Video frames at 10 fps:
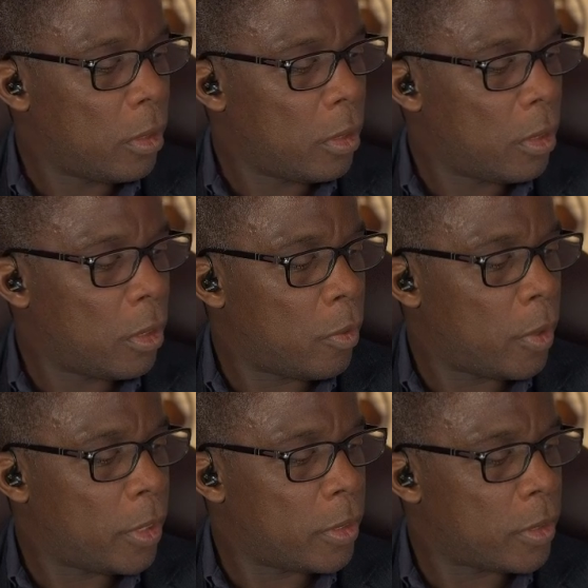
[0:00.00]

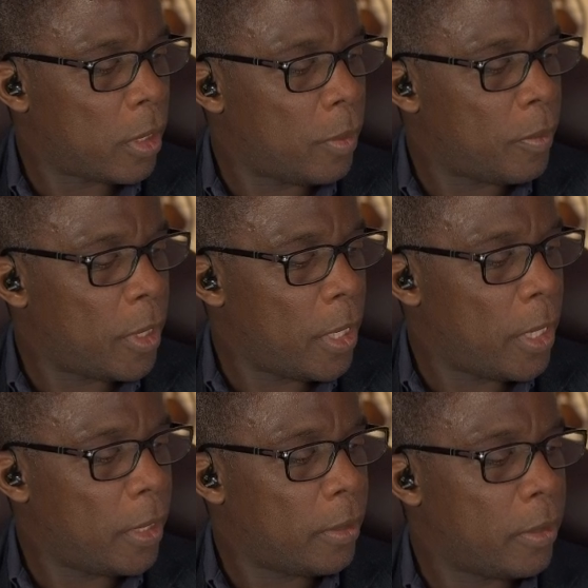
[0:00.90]
coenzyme
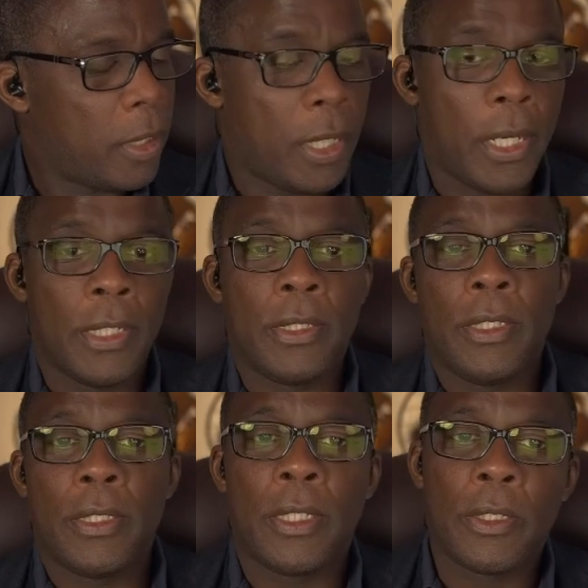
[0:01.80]
A. And
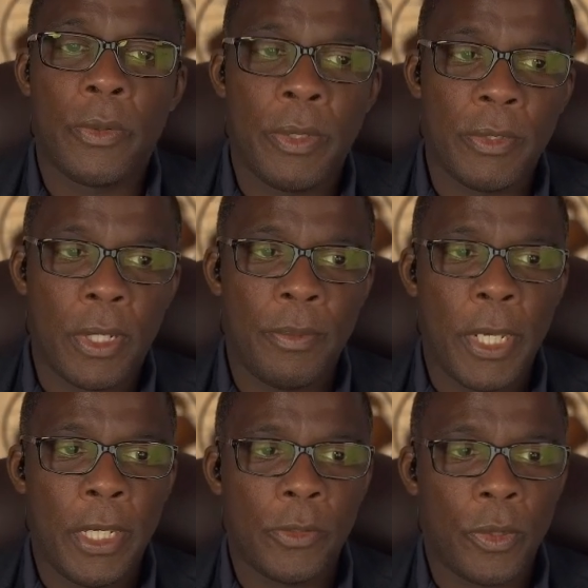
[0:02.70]
acetyl coenzyme
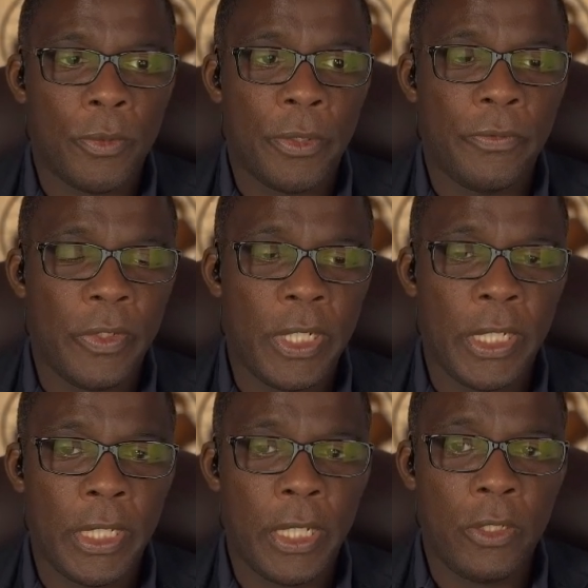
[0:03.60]
A is what we're
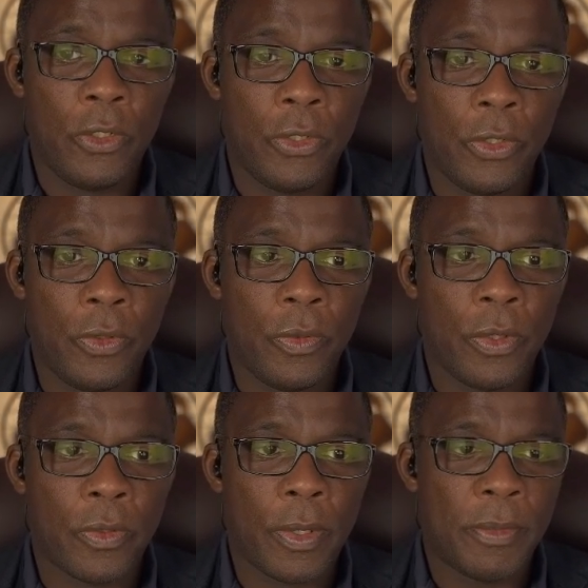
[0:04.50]
feeding into the
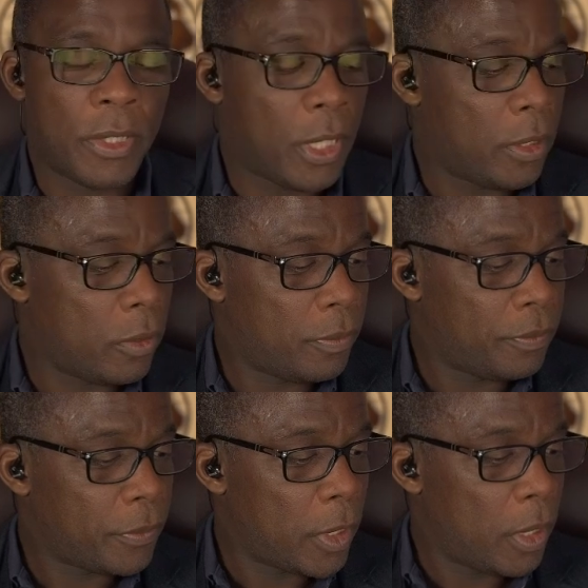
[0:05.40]
Krebs cycle.
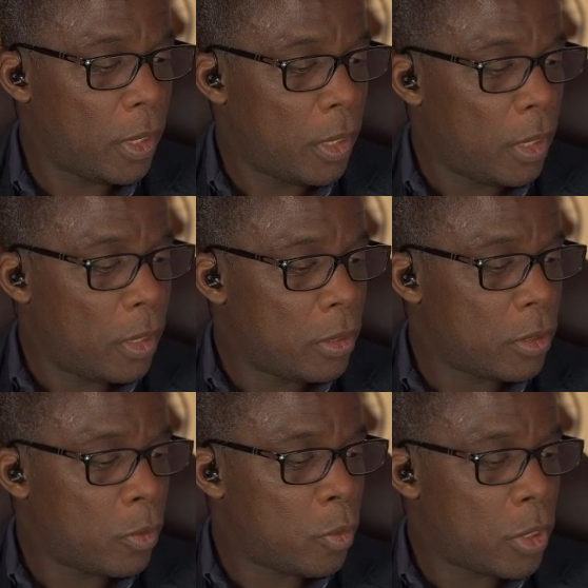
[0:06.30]

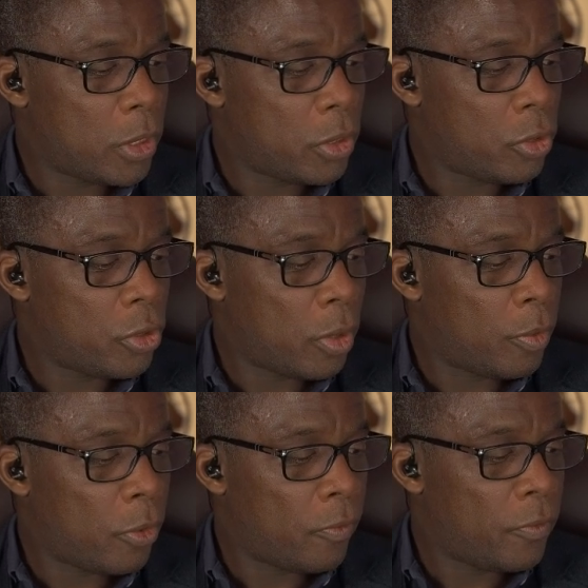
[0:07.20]
So what is the
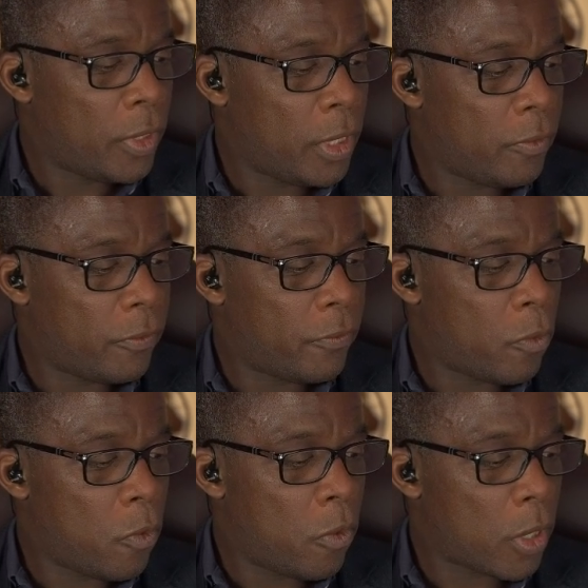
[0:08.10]
job of the
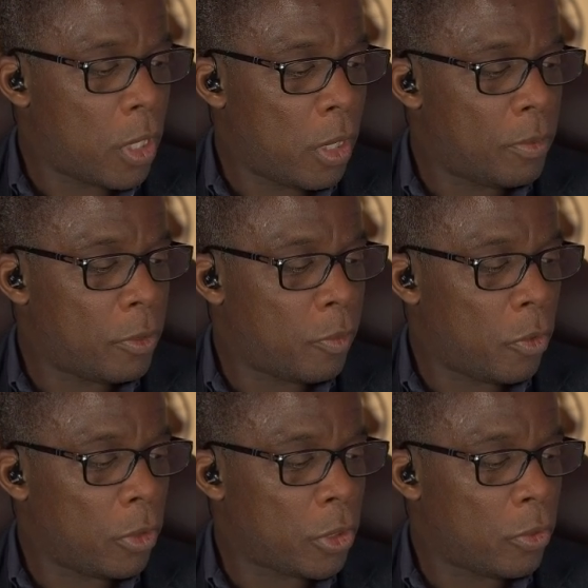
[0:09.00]
4-carbon
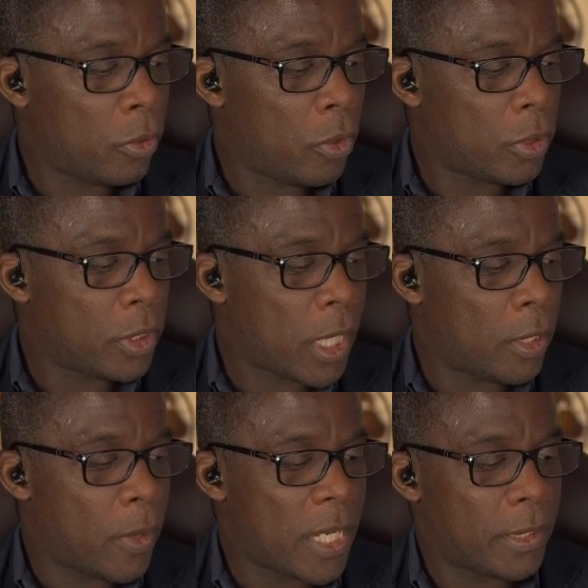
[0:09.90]
molecule
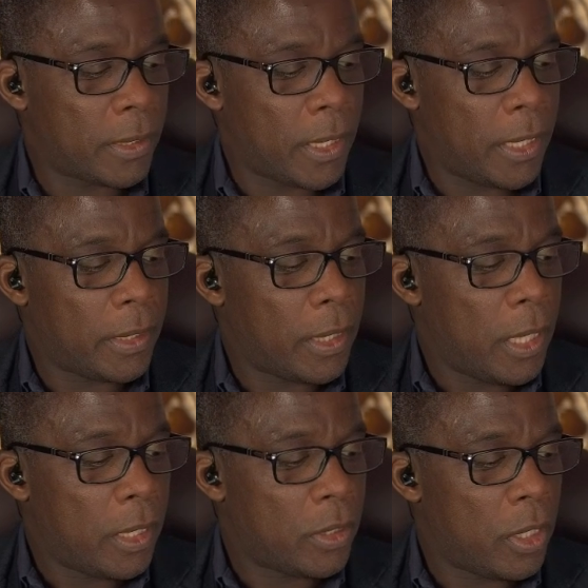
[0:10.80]
oxaloacetate?
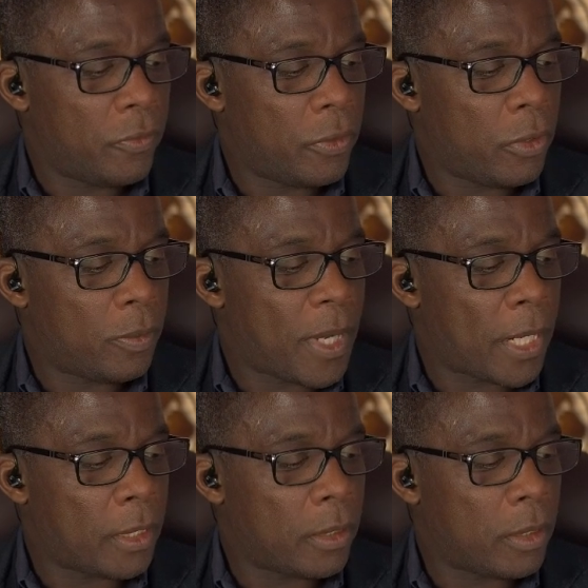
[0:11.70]
So if you look
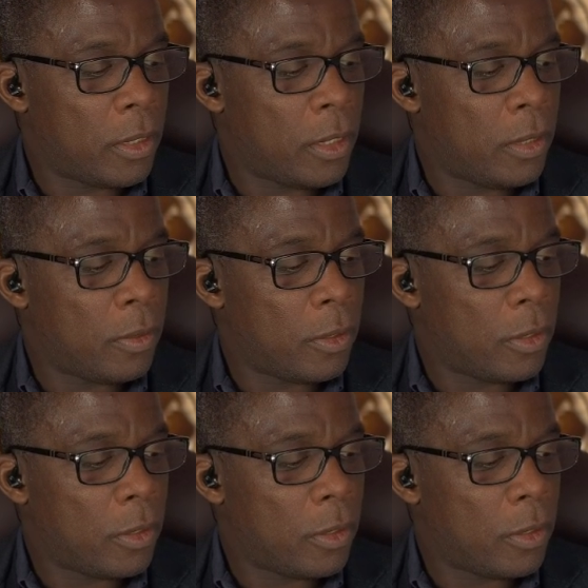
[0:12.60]
back at the